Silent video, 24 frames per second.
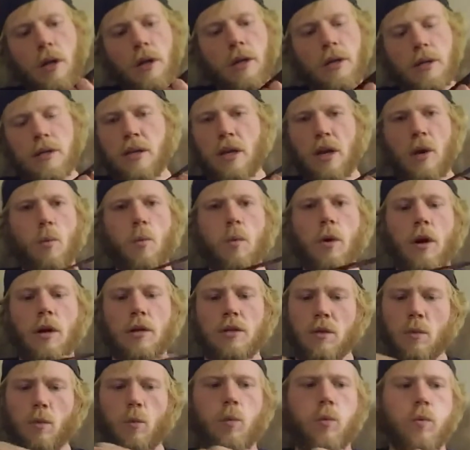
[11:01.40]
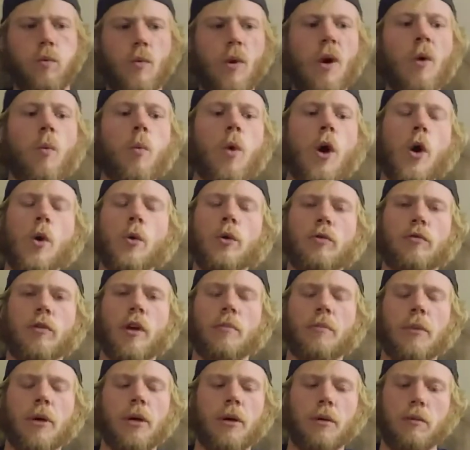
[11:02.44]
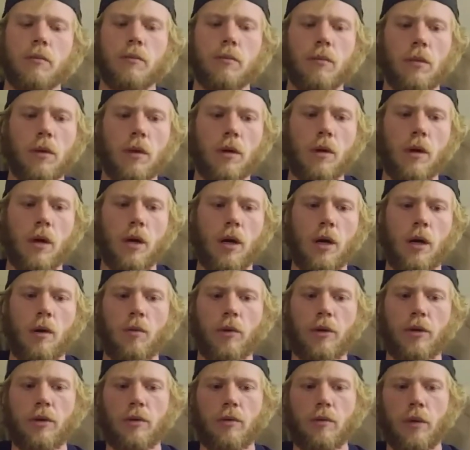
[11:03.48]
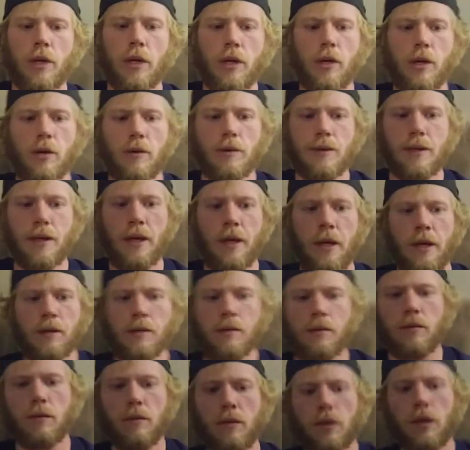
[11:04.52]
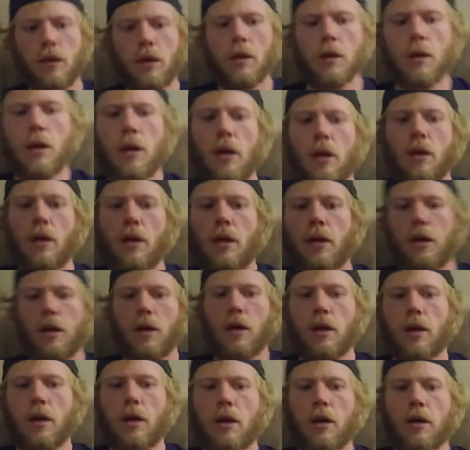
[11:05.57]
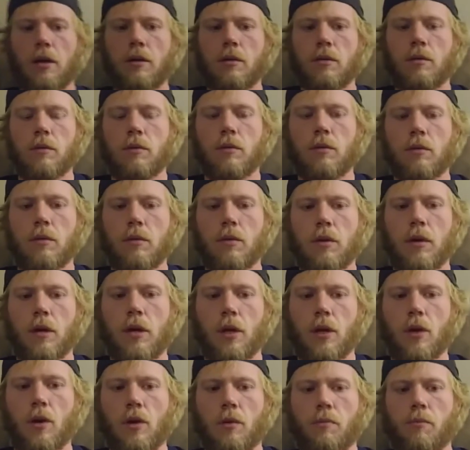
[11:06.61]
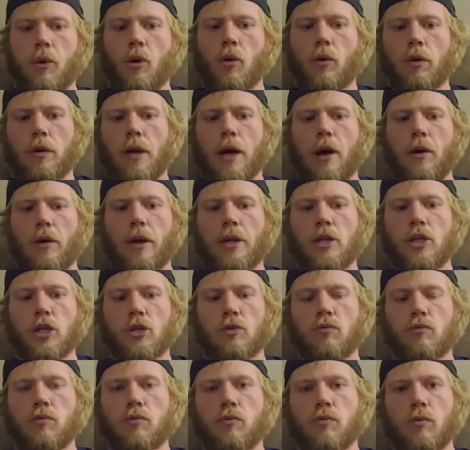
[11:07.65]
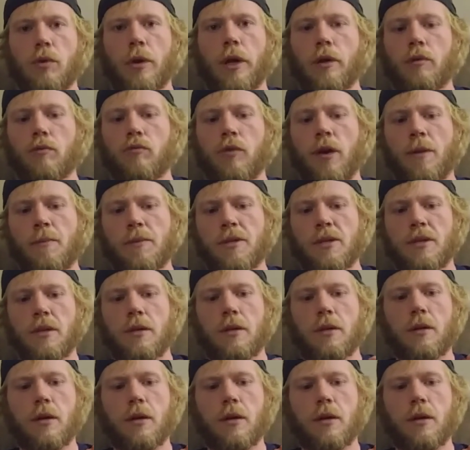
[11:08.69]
it? It's like a wound ripper. When it goes in, it and you go to pull it out, it rips